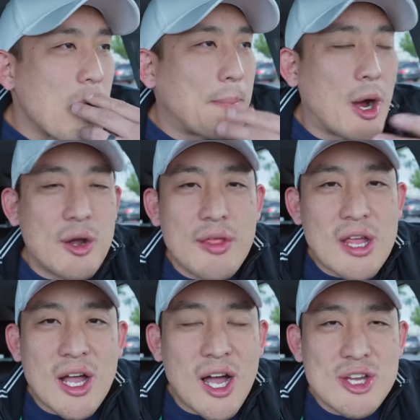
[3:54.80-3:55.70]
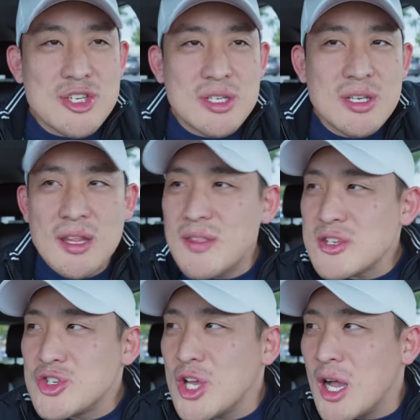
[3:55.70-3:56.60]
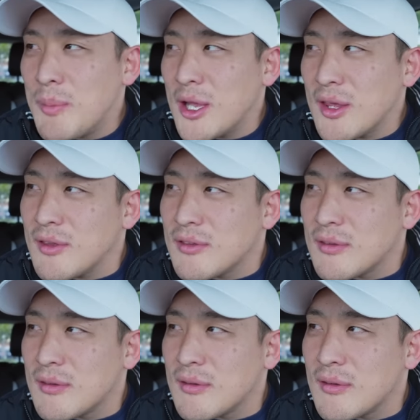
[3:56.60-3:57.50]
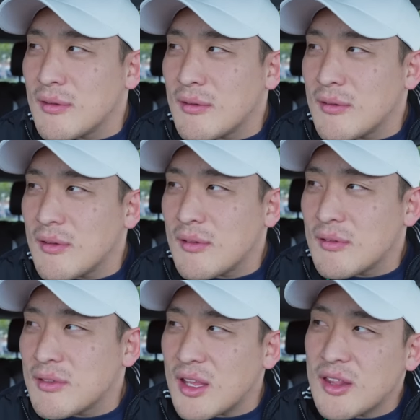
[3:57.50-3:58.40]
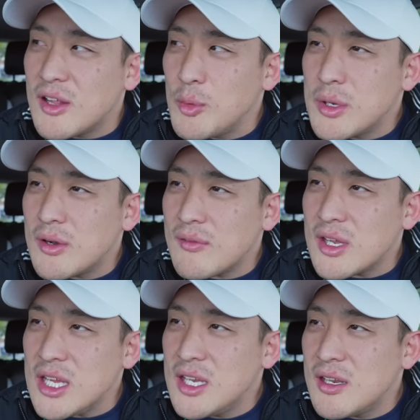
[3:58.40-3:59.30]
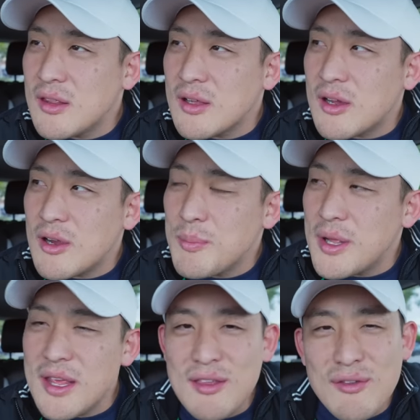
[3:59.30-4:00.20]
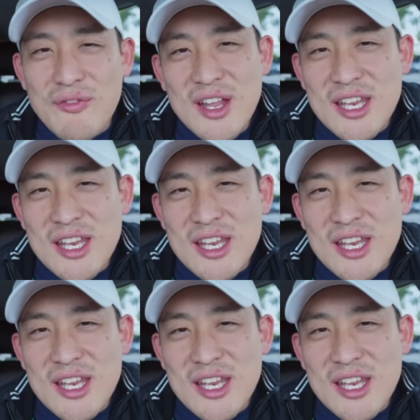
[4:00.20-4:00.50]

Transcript: part of the caution in this job, I guess. Technically, we don't have to eat it in the car, but it's fun